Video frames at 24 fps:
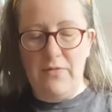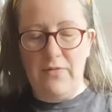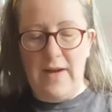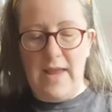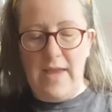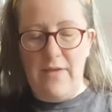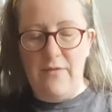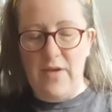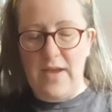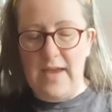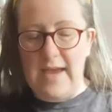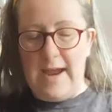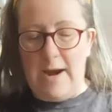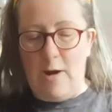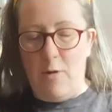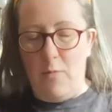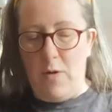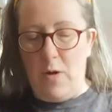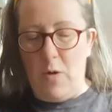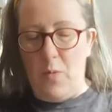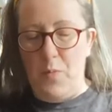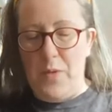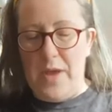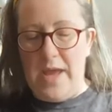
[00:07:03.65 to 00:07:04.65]
flavour,
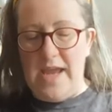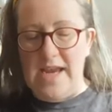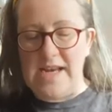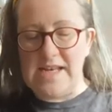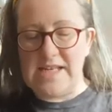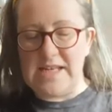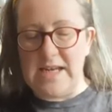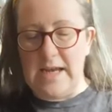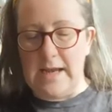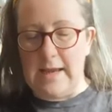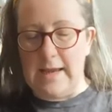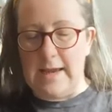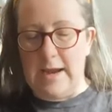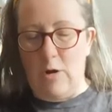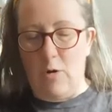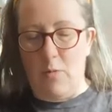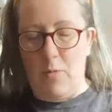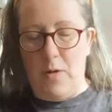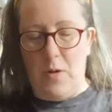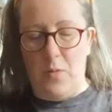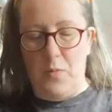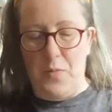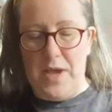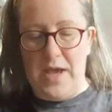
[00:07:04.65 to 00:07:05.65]
caramel paste and
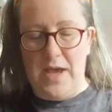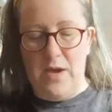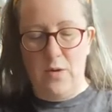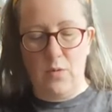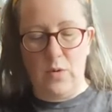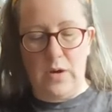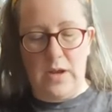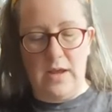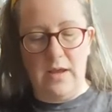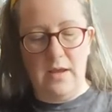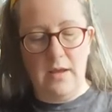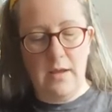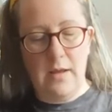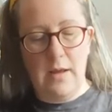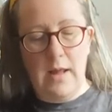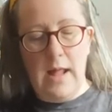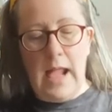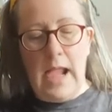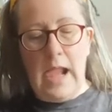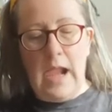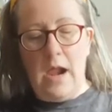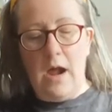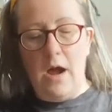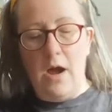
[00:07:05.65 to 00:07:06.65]
caramel powder
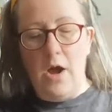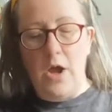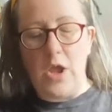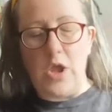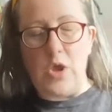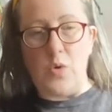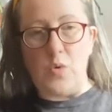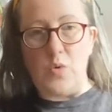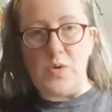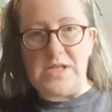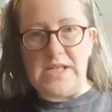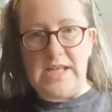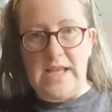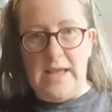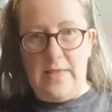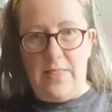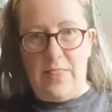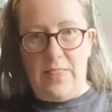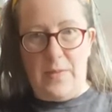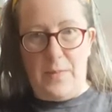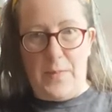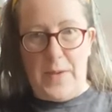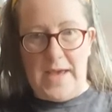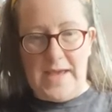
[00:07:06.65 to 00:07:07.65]
are used
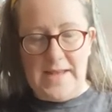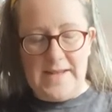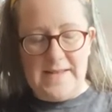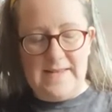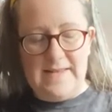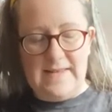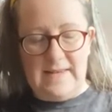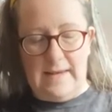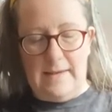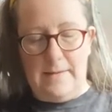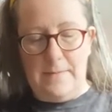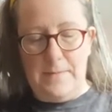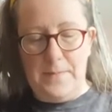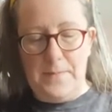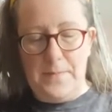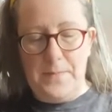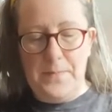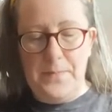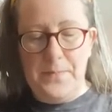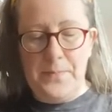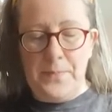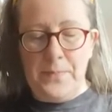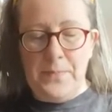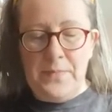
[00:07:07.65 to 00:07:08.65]
in the batter.
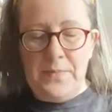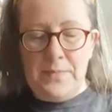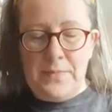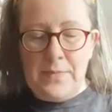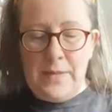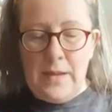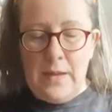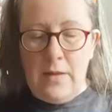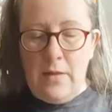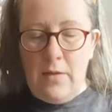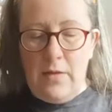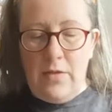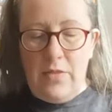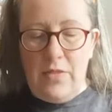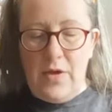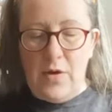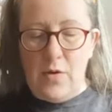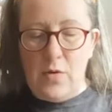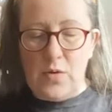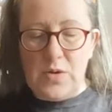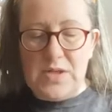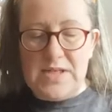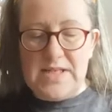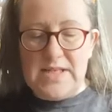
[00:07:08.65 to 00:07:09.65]

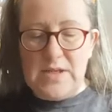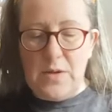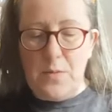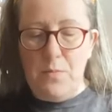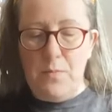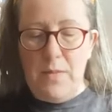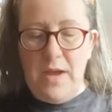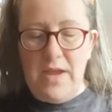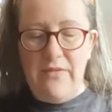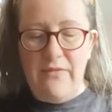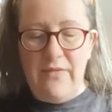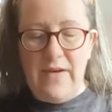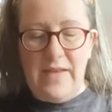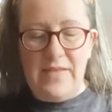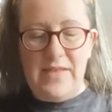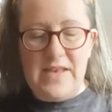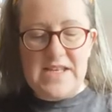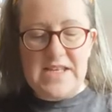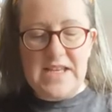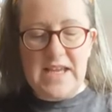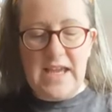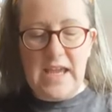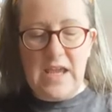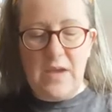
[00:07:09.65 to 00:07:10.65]
Though some may find
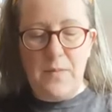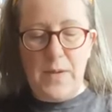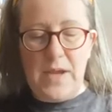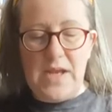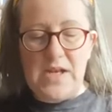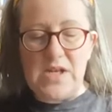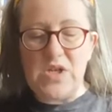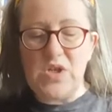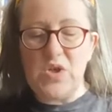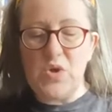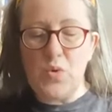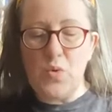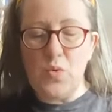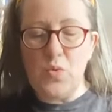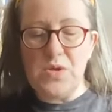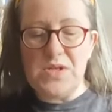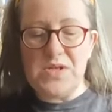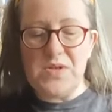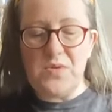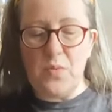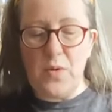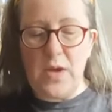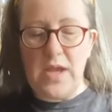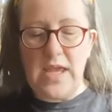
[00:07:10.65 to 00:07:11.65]
this cake a bit too
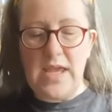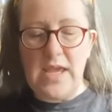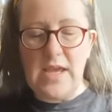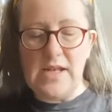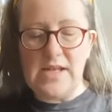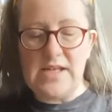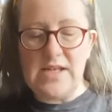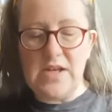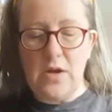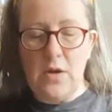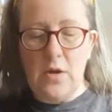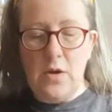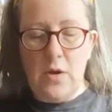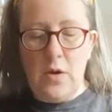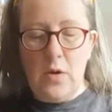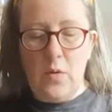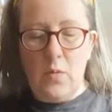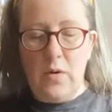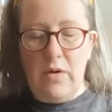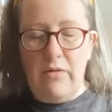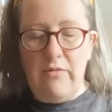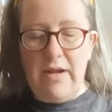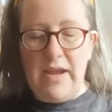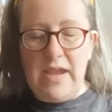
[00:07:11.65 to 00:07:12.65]
sweet,
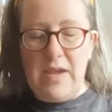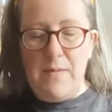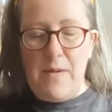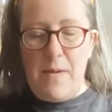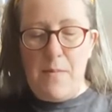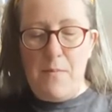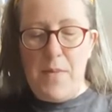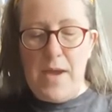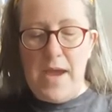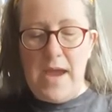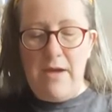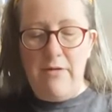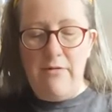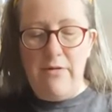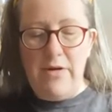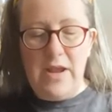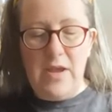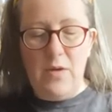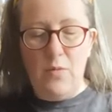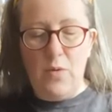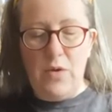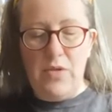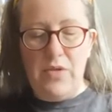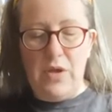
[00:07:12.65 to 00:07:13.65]
we recommend pairing
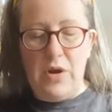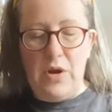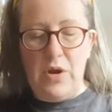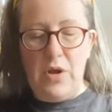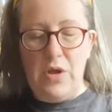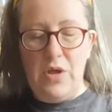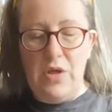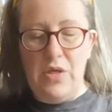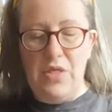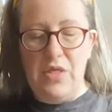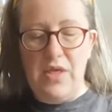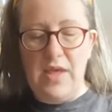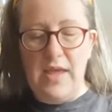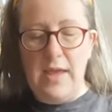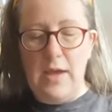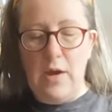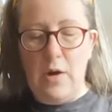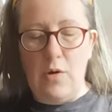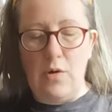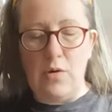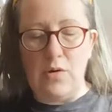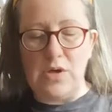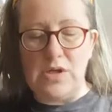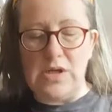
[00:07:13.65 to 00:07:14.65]
it with an earthy
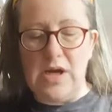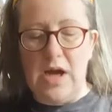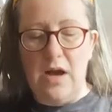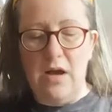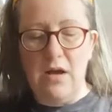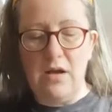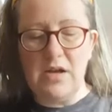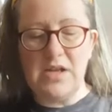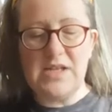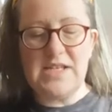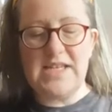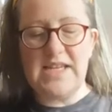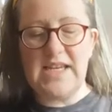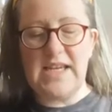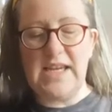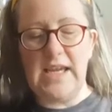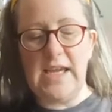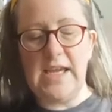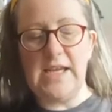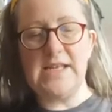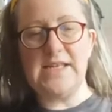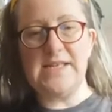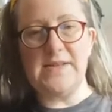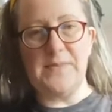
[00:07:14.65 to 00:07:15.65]
or dark
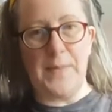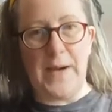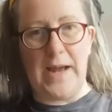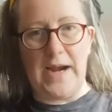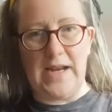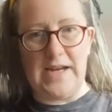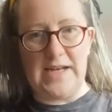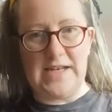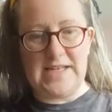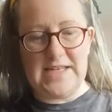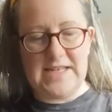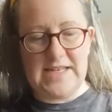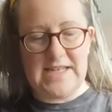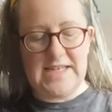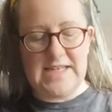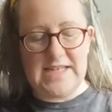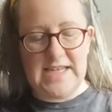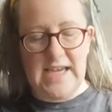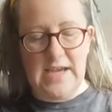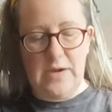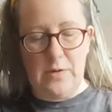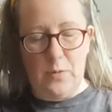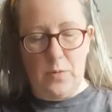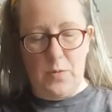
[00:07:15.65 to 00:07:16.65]
tea to balance it
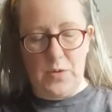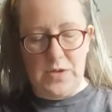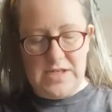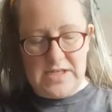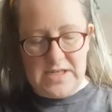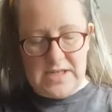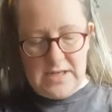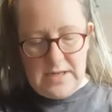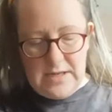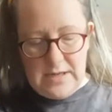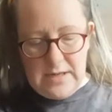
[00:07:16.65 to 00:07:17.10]
out.